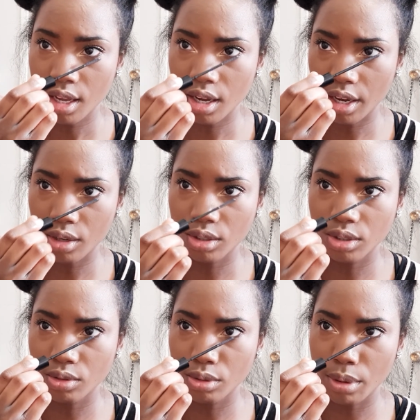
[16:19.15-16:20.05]
I also
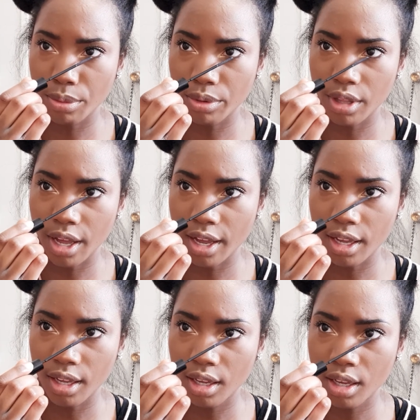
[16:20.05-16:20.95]
remember that
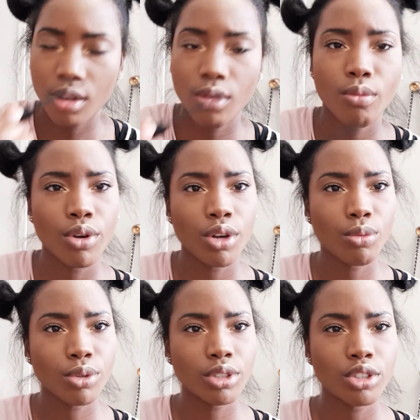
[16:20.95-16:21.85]
when it
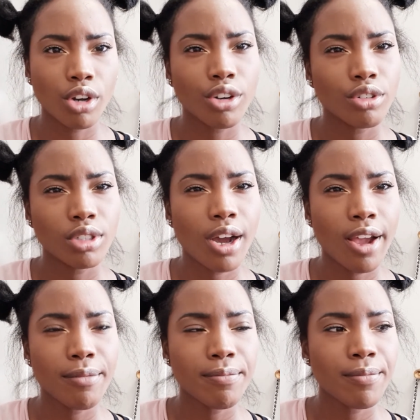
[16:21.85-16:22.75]
was a darker
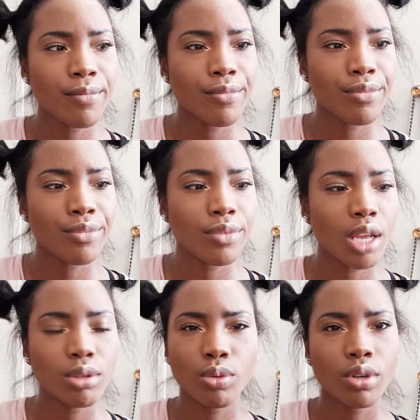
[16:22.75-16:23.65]
time, it
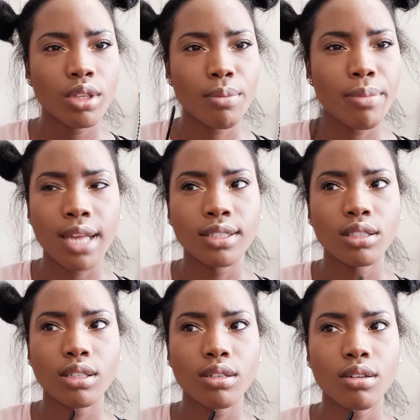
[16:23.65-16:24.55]
was one of the
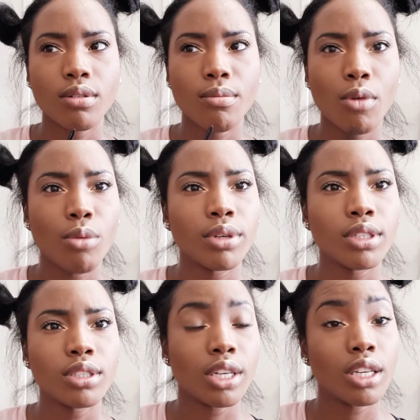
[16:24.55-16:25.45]
best
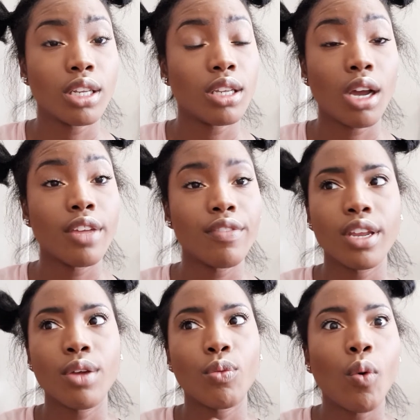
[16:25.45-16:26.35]
moments. It
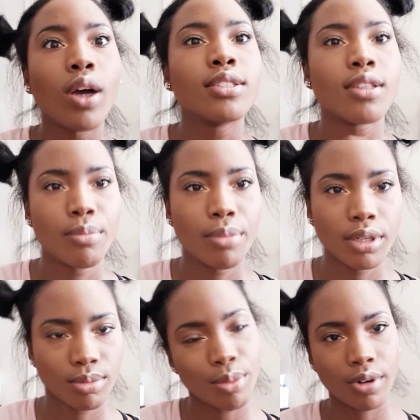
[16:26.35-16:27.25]
was the
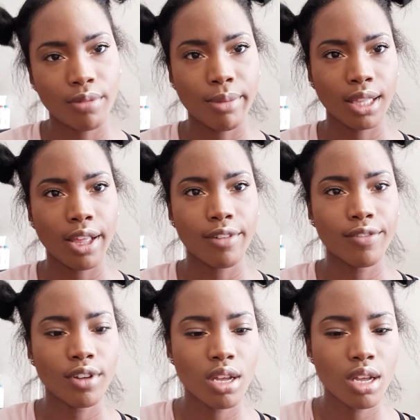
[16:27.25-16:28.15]
best moment of my life
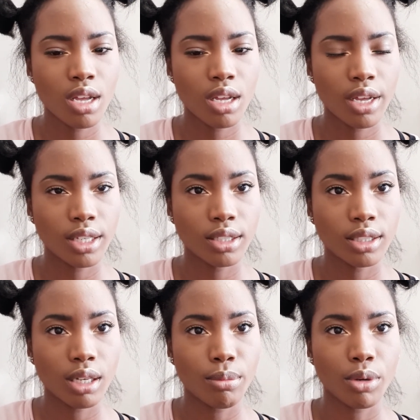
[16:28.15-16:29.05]
in
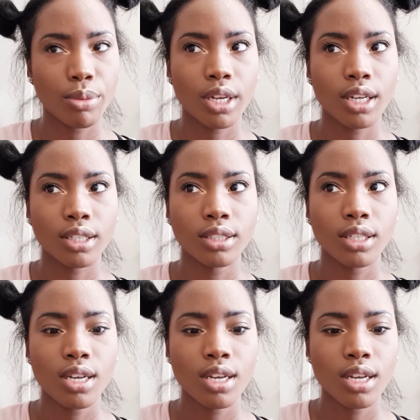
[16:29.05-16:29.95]
December, because
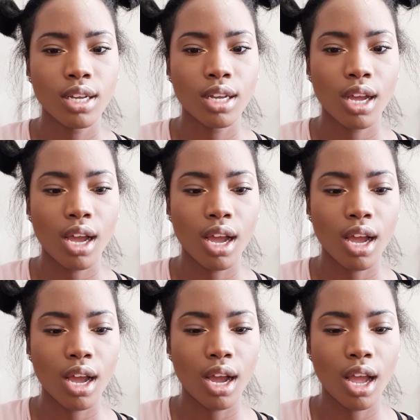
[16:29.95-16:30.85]

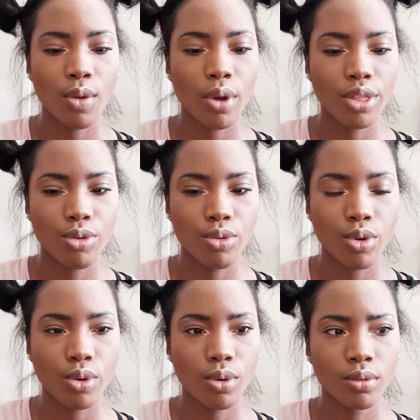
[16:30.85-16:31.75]
I went
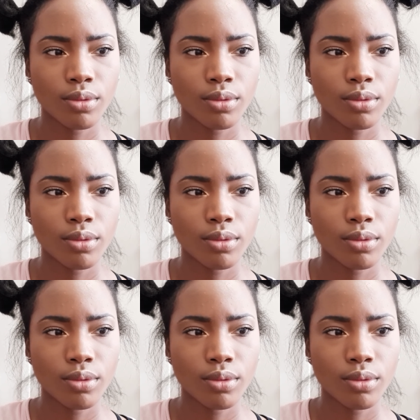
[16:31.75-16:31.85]
through,